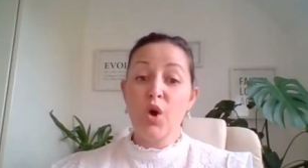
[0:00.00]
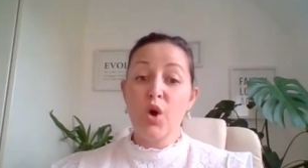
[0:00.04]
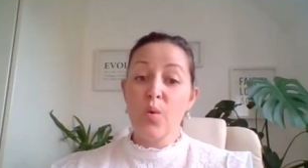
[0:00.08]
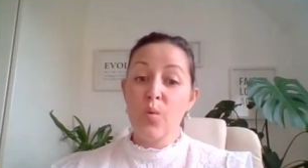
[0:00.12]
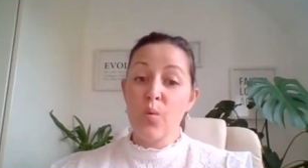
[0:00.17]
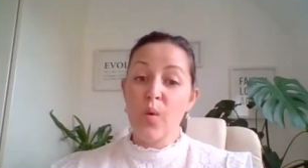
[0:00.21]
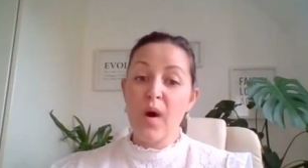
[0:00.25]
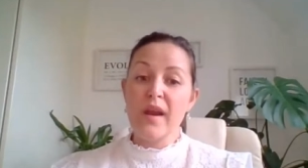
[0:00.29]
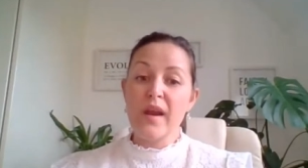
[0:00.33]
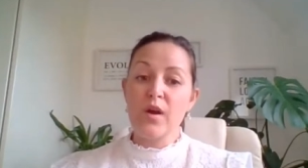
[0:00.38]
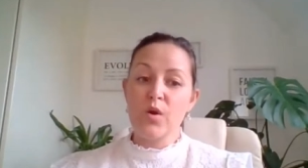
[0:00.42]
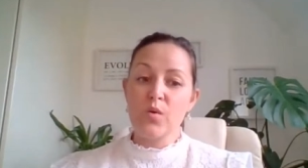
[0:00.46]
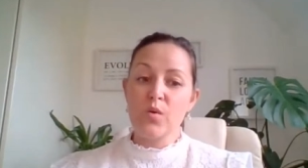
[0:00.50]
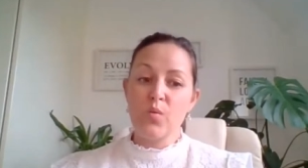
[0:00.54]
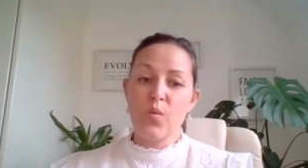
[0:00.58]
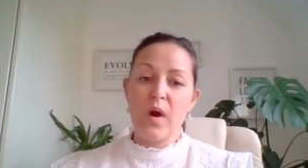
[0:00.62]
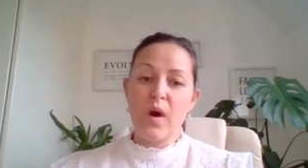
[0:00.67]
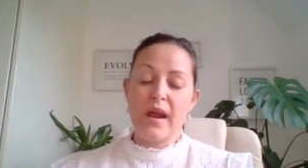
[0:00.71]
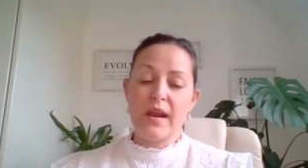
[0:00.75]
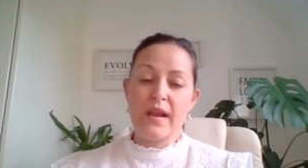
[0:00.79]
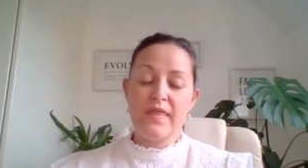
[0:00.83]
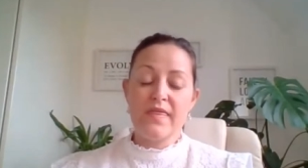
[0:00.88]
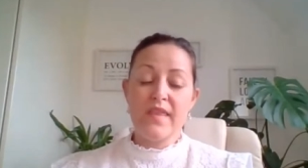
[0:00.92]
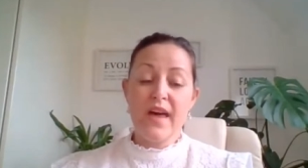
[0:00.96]

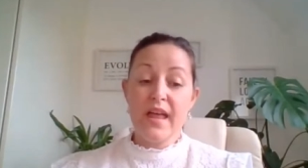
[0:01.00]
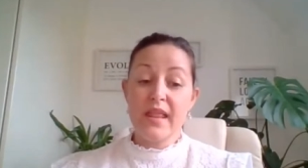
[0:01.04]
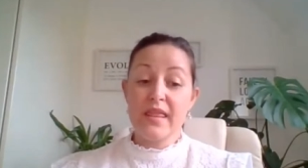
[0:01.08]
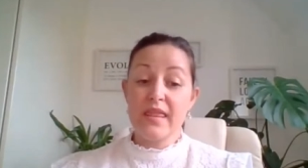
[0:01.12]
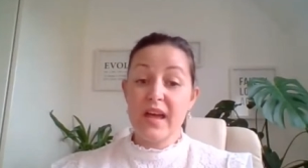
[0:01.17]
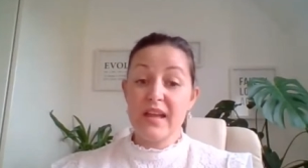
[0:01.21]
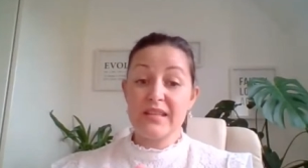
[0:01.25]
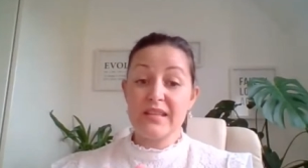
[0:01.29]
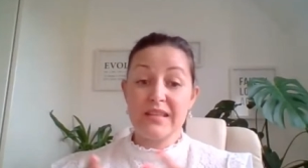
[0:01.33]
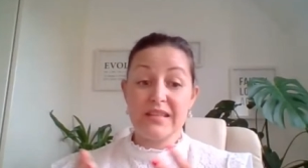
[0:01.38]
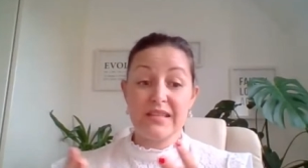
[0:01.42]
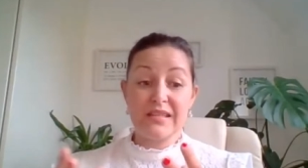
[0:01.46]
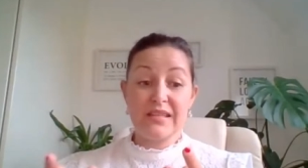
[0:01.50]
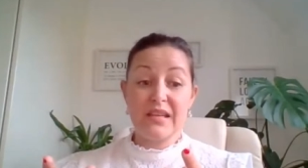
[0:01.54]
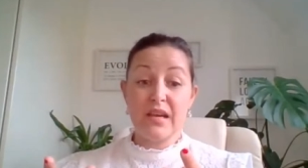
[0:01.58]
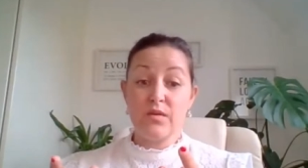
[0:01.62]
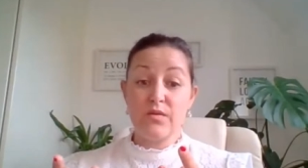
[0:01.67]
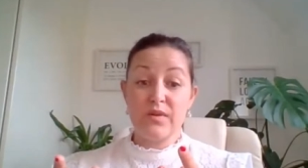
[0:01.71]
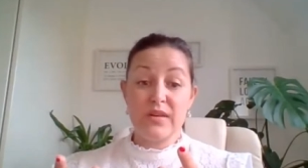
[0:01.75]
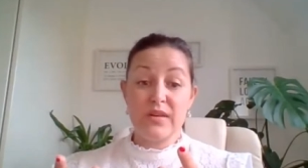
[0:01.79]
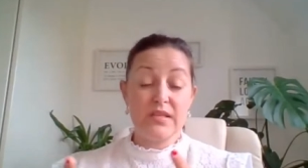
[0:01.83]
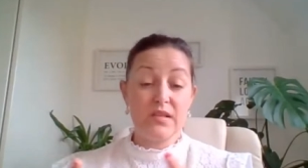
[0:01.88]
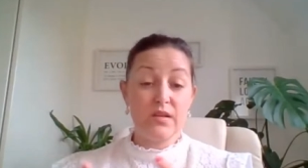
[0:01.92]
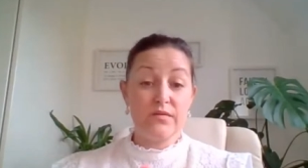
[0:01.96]
one-on-one, and that that's a
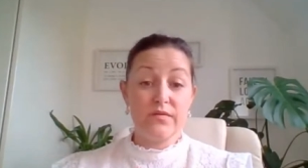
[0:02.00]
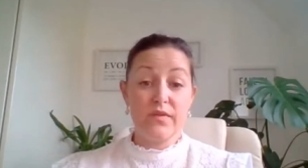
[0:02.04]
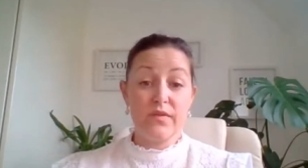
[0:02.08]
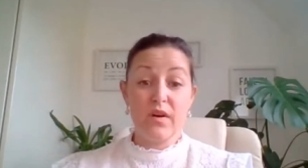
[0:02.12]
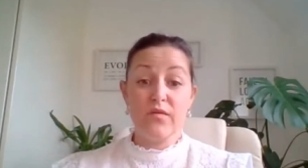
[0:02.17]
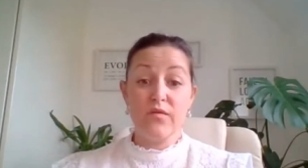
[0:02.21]
series of,